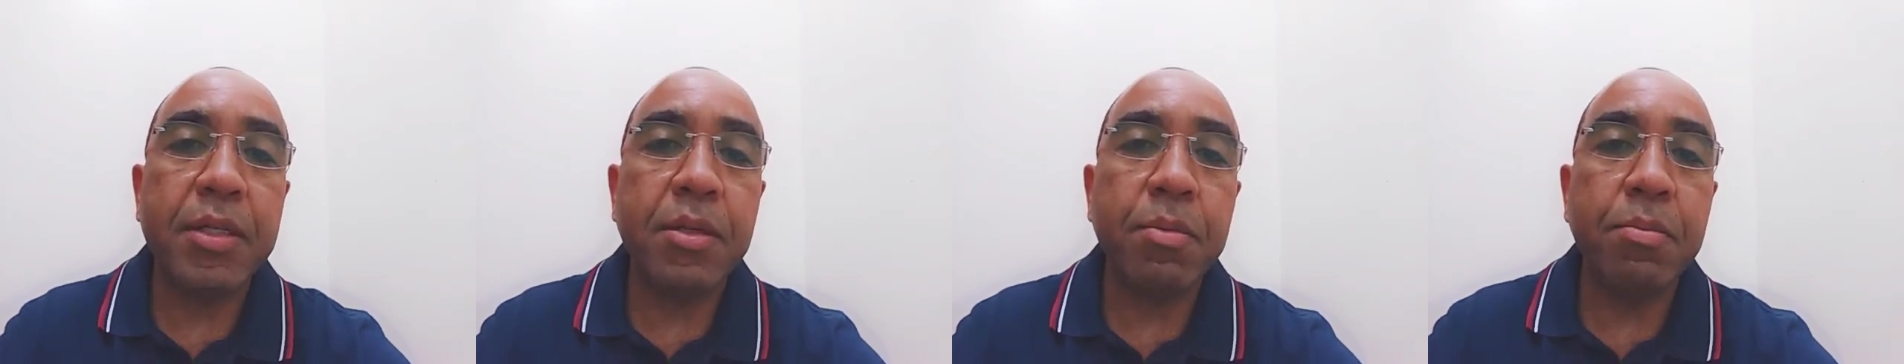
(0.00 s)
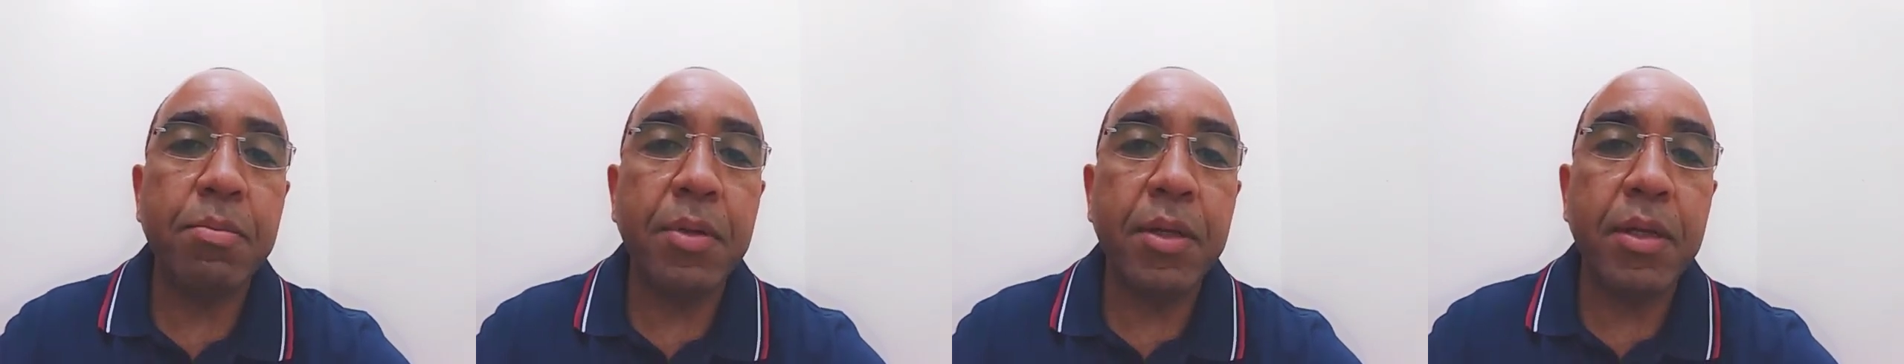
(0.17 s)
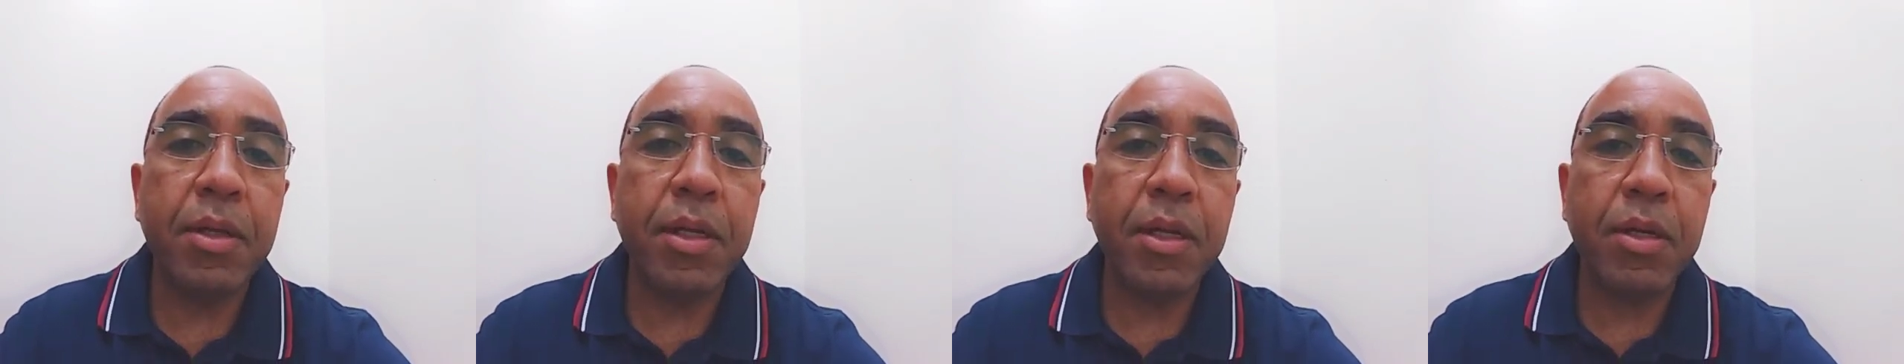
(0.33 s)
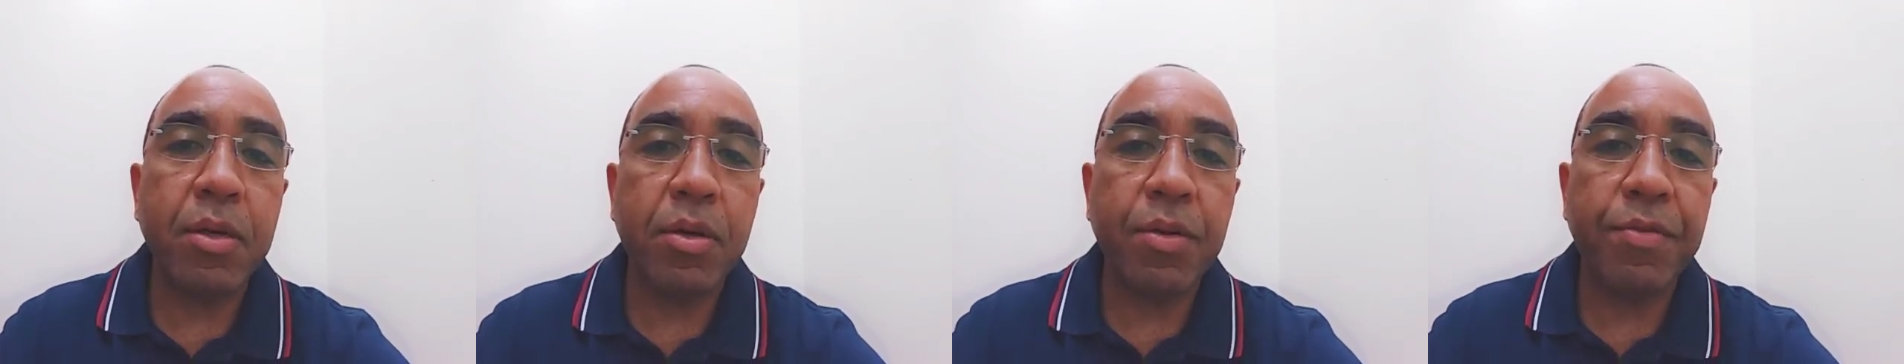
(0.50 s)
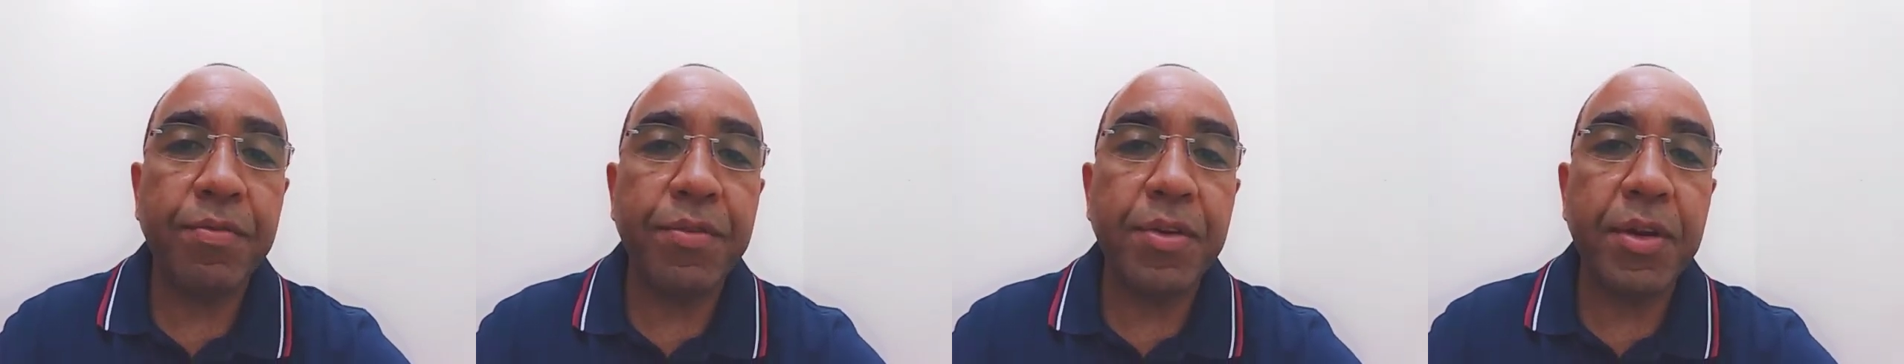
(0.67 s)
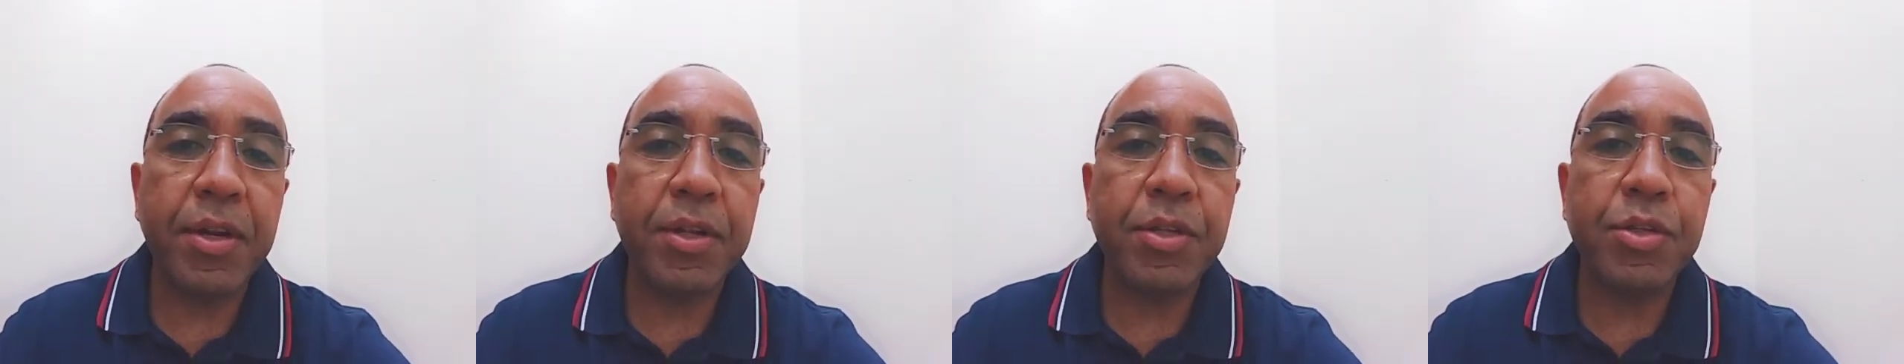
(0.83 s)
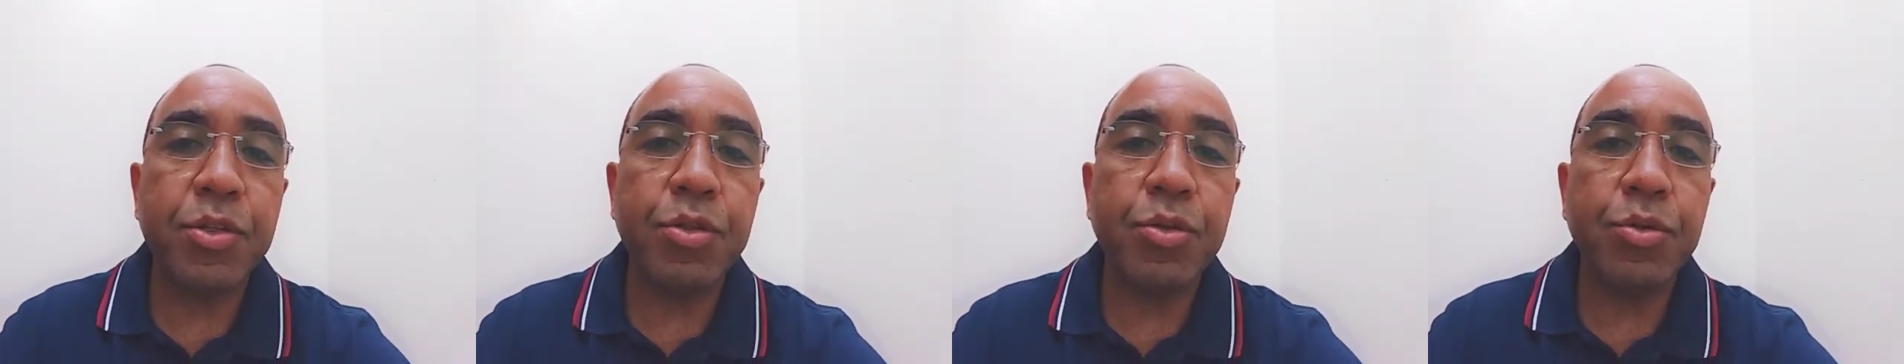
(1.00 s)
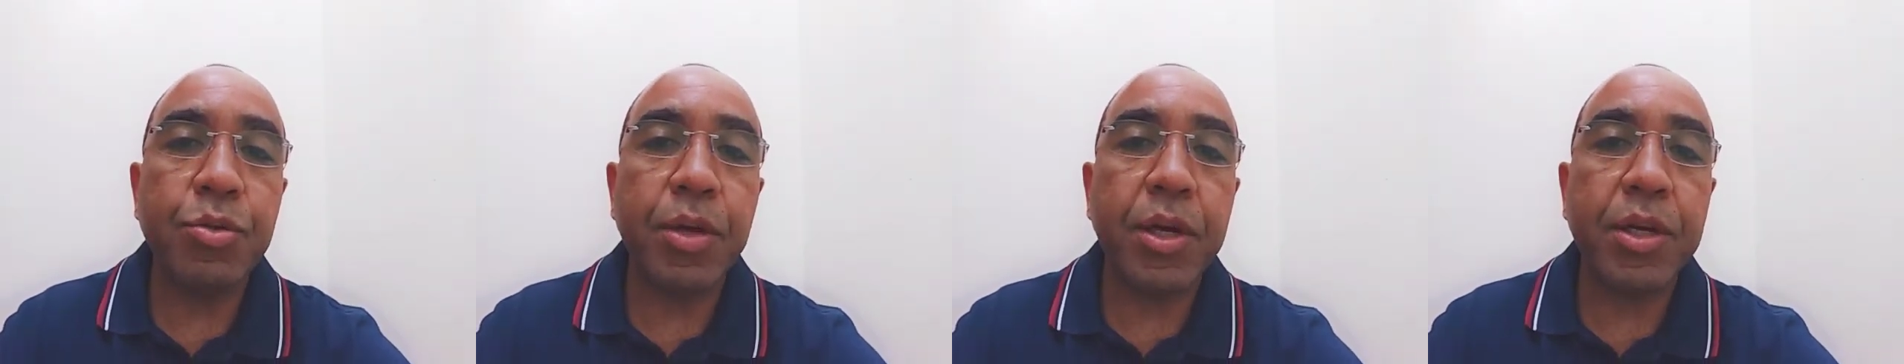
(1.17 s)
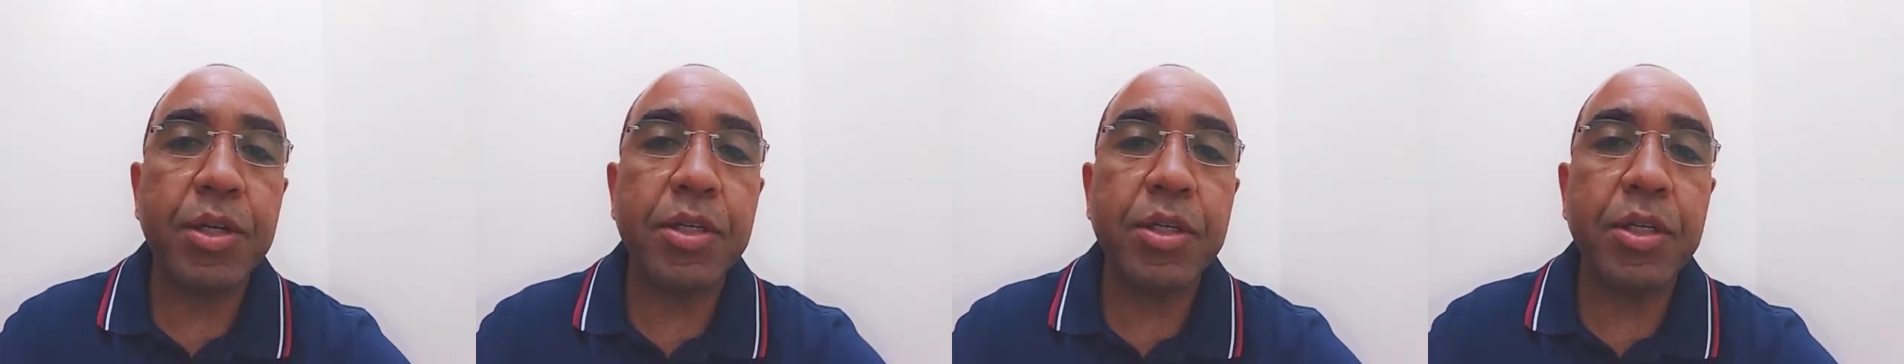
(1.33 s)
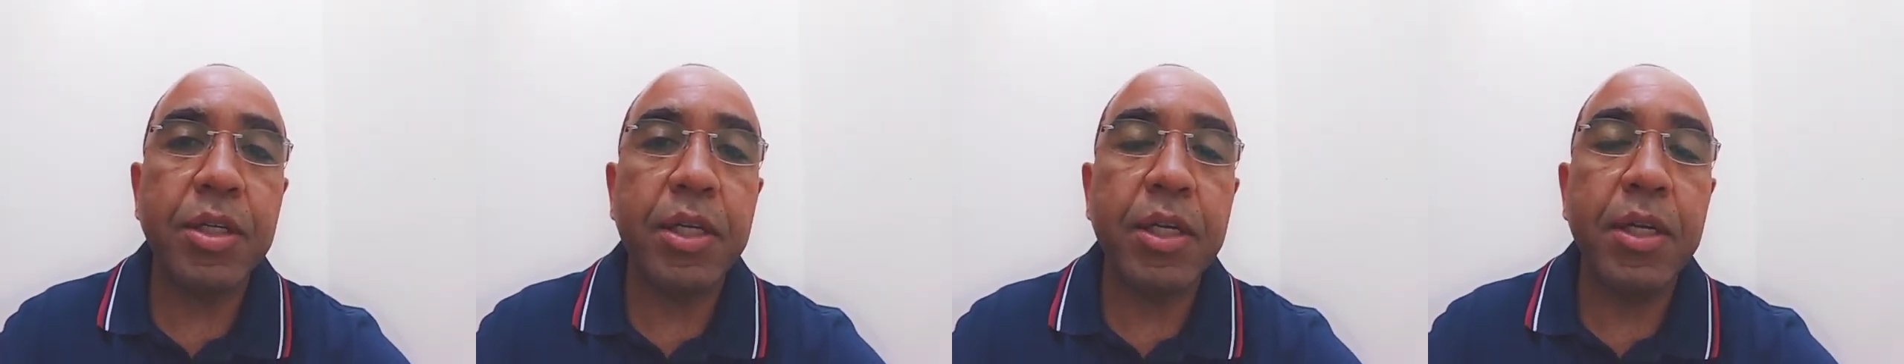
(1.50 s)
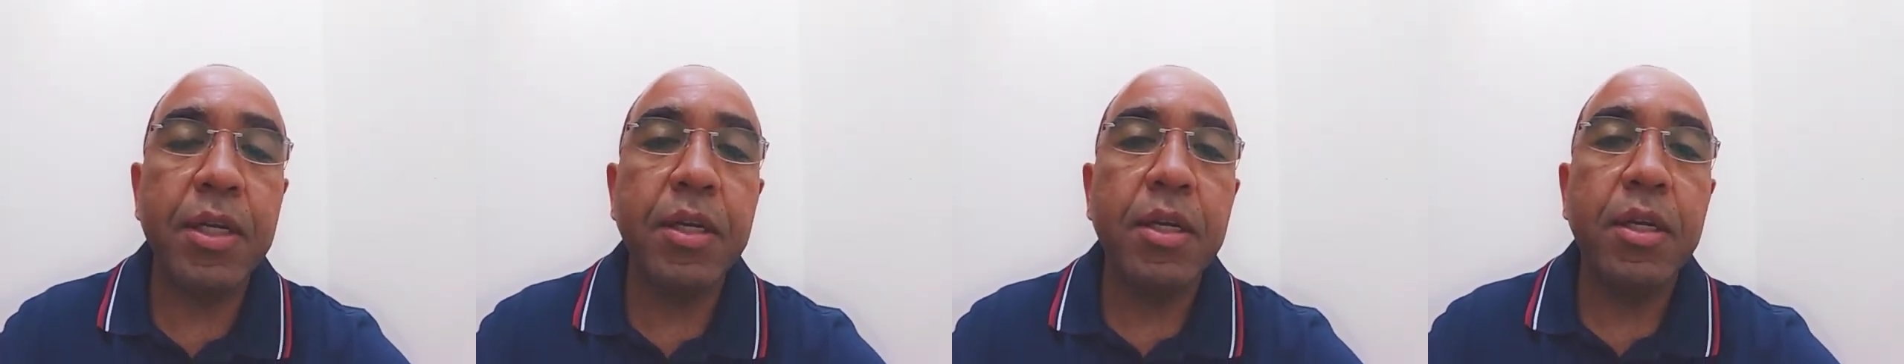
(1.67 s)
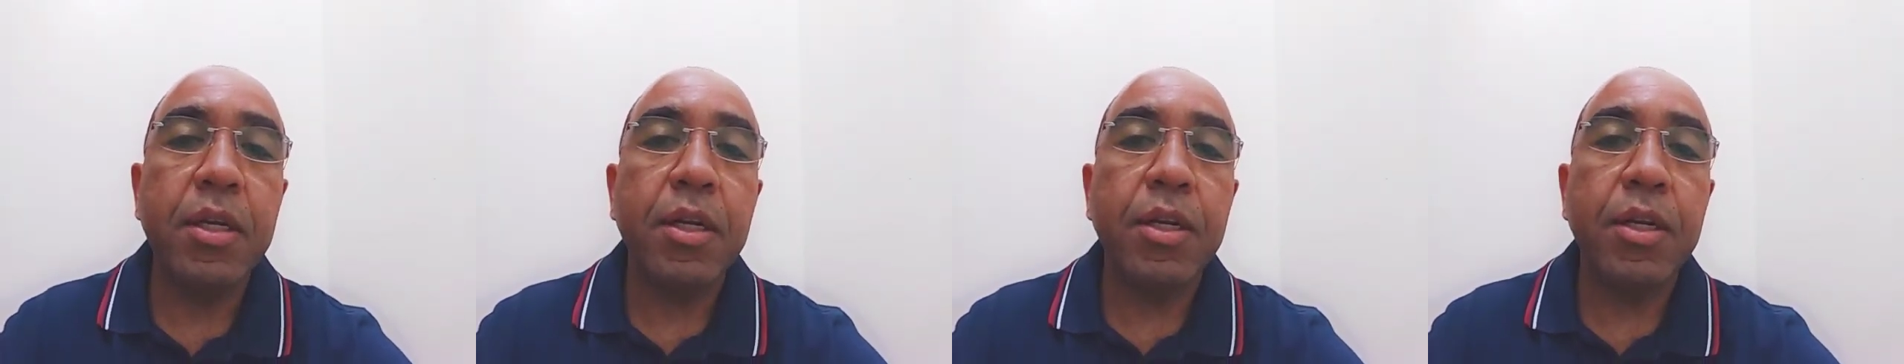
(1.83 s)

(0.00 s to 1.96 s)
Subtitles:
to build the confidence to actually